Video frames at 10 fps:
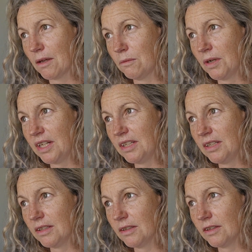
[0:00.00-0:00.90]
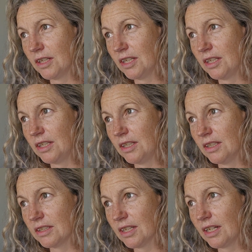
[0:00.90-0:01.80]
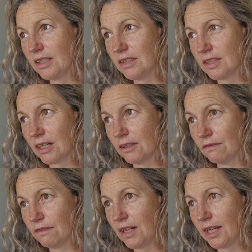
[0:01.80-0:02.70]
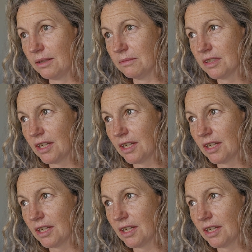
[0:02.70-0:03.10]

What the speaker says: when the tendons are inflamed